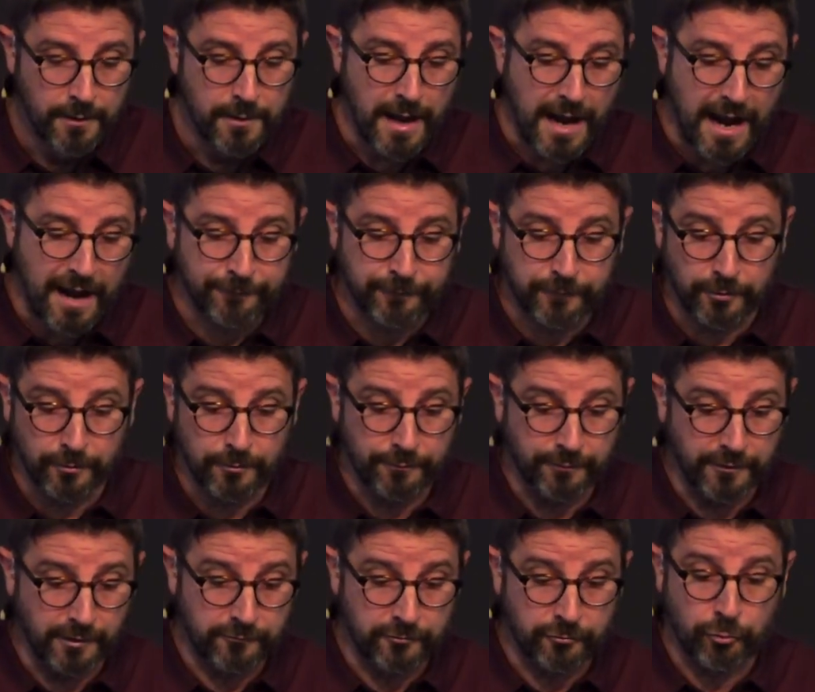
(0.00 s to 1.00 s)
after
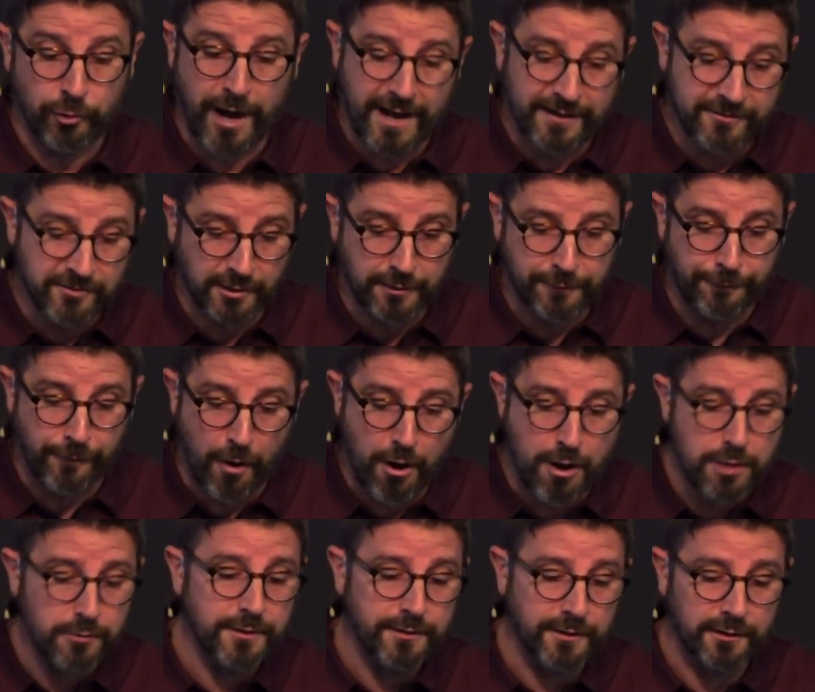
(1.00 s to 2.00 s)
the tragic
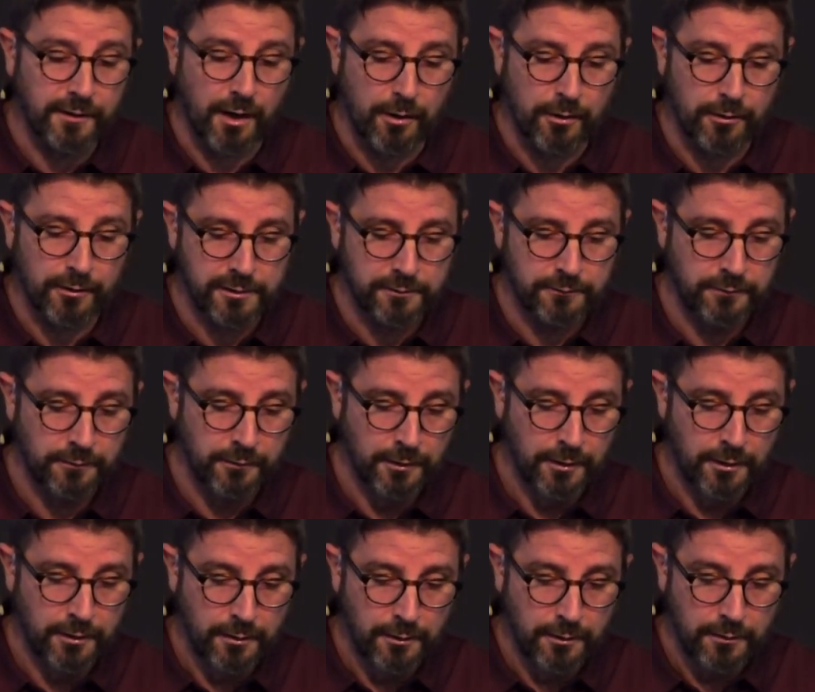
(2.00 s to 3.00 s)
fall in the garden,
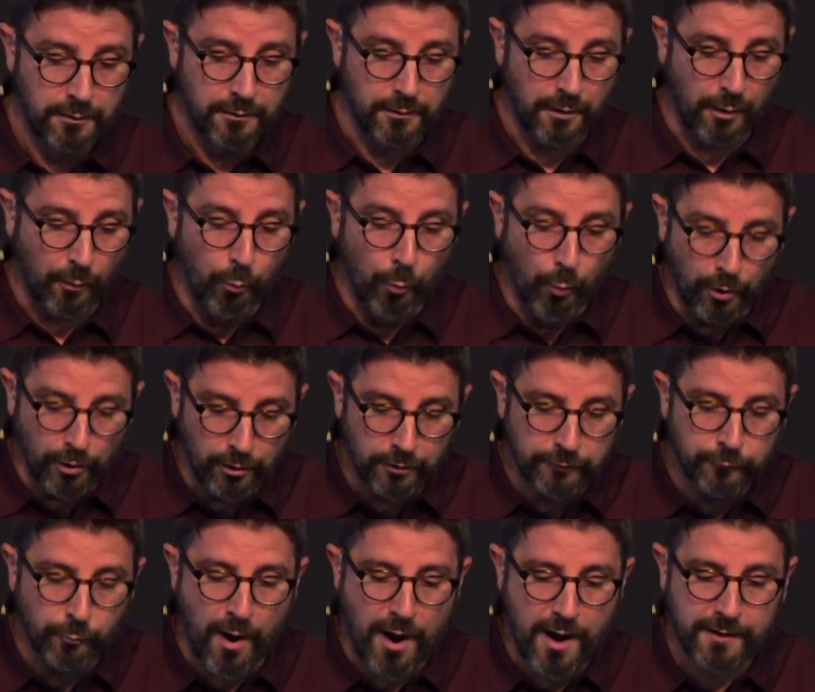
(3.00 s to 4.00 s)
a
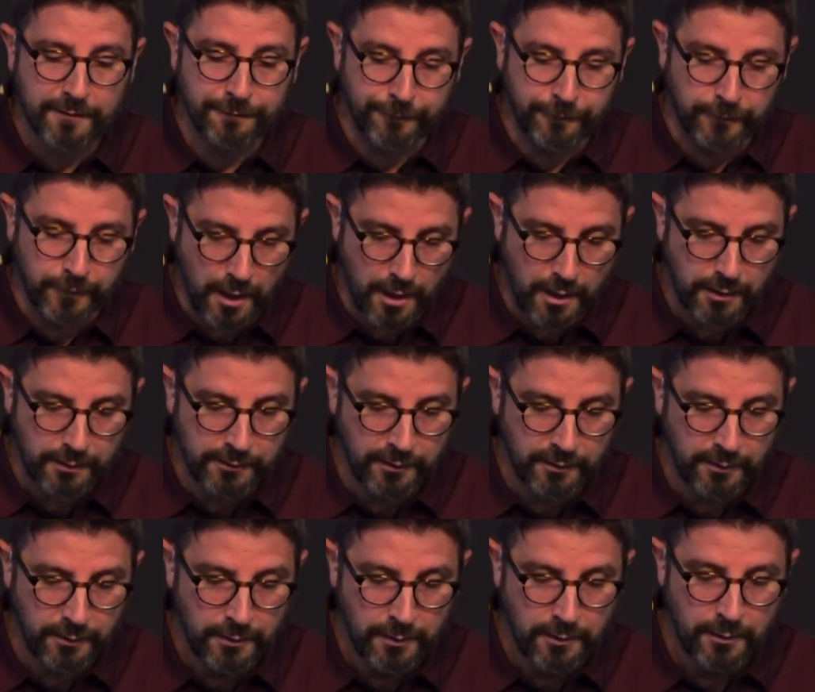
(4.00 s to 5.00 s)
worldwide flood,